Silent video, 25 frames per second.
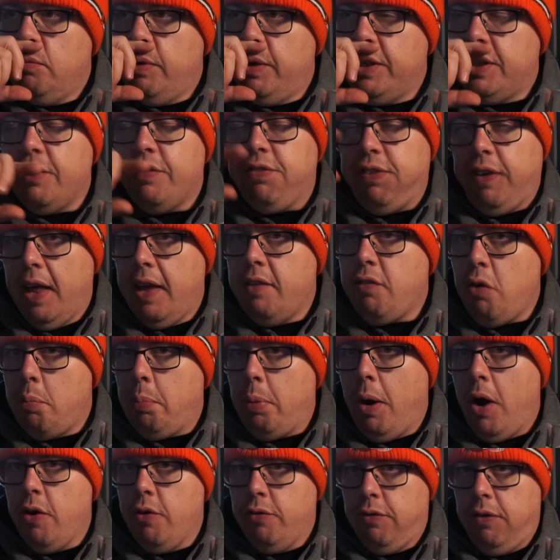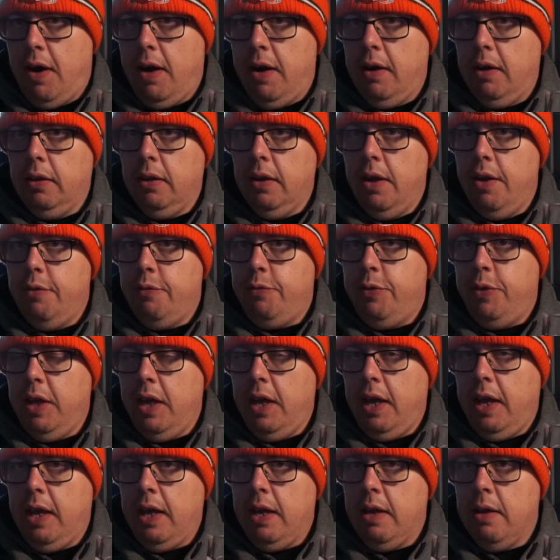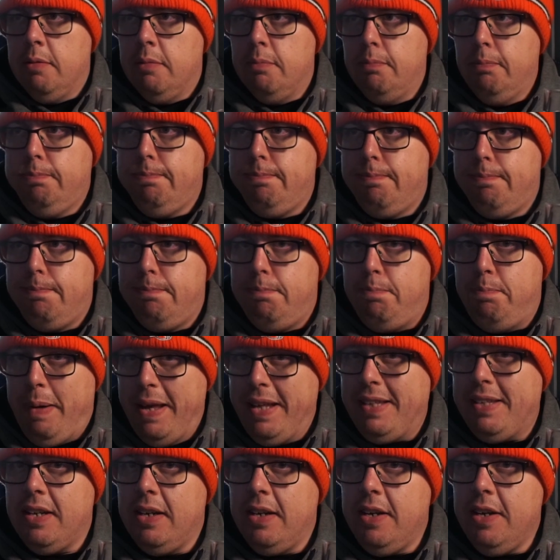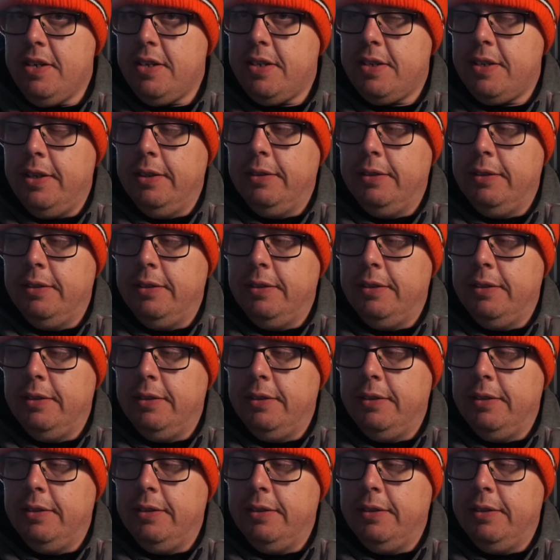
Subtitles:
flavour profile of the bitterness.